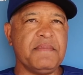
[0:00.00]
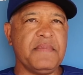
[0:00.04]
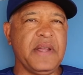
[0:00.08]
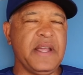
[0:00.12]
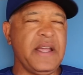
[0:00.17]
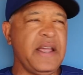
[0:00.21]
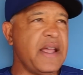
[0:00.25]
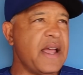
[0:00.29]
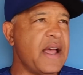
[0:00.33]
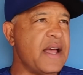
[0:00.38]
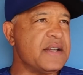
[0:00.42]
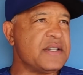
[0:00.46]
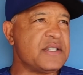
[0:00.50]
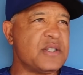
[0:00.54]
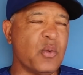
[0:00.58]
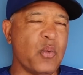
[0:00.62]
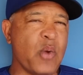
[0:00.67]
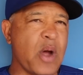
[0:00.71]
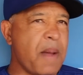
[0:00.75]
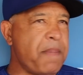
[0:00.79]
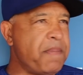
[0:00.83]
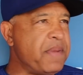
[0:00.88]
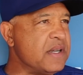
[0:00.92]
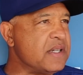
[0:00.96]
he has the
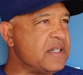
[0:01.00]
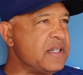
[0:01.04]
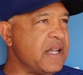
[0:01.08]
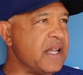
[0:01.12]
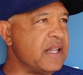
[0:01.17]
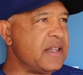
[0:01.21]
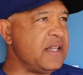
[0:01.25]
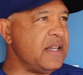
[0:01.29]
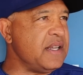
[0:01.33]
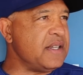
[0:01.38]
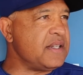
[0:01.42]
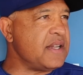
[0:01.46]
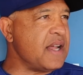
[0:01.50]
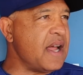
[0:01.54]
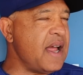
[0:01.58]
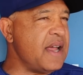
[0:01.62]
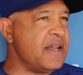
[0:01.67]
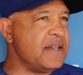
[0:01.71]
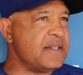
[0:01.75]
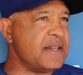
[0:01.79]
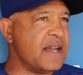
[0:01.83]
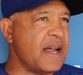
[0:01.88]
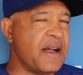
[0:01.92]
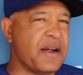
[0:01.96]
weapons to get these
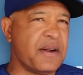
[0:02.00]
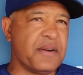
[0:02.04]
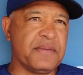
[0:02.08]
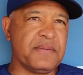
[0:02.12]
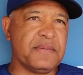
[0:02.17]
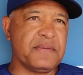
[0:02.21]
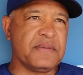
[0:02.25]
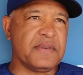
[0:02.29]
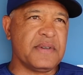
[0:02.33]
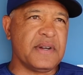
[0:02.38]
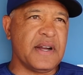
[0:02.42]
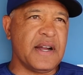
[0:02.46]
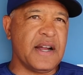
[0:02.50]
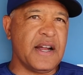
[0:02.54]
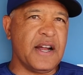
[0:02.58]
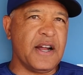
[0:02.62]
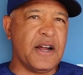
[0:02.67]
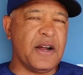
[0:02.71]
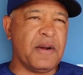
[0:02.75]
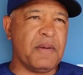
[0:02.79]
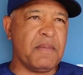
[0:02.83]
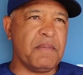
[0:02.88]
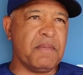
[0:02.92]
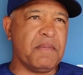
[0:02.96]
guys out.
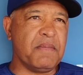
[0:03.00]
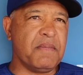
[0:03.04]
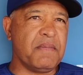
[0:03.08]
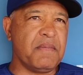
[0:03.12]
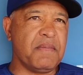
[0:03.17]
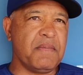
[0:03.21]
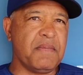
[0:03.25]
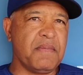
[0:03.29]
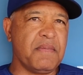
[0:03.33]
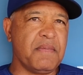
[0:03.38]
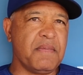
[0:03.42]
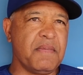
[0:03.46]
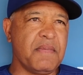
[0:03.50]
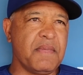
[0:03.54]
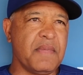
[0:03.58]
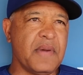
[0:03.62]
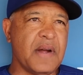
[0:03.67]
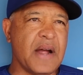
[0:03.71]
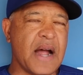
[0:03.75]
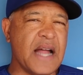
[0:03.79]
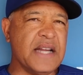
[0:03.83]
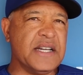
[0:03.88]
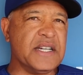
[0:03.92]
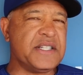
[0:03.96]

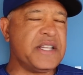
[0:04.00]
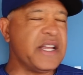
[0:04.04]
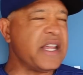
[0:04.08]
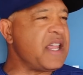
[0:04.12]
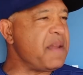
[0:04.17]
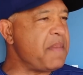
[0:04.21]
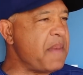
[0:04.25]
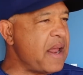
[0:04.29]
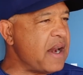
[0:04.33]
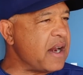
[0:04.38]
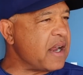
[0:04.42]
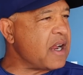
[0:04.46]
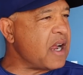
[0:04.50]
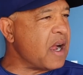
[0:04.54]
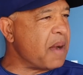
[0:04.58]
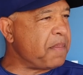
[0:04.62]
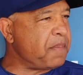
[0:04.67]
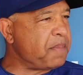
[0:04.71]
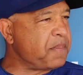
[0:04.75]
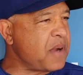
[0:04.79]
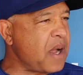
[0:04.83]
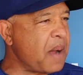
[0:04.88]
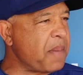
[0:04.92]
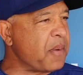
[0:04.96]
I just think he made a
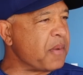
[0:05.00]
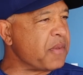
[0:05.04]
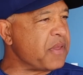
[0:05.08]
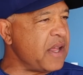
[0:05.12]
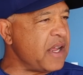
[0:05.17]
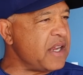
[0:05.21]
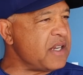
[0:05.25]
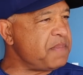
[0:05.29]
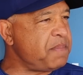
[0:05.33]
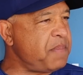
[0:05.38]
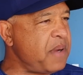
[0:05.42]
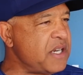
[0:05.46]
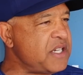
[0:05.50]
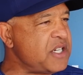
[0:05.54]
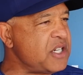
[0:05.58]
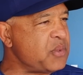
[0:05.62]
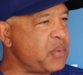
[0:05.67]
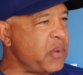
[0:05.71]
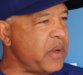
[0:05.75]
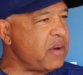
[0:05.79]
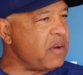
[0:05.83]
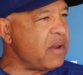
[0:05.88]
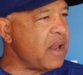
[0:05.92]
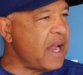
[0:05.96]
couple things,
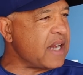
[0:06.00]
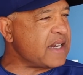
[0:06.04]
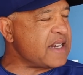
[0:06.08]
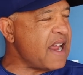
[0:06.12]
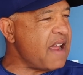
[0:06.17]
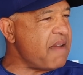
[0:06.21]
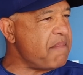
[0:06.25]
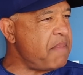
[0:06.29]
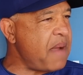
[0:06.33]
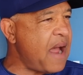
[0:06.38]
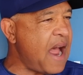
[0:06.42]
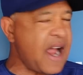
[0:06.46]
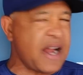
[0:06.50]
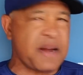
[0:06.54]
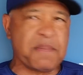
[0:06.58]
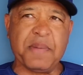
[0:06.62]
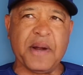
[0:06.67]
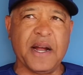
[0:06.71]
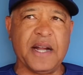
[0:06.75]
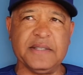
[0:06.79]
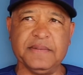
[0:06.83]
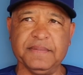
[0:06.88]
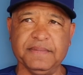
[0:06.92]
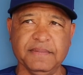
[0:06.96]
pitches we'd like to have back,
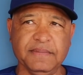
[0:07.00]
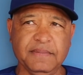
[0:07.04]
but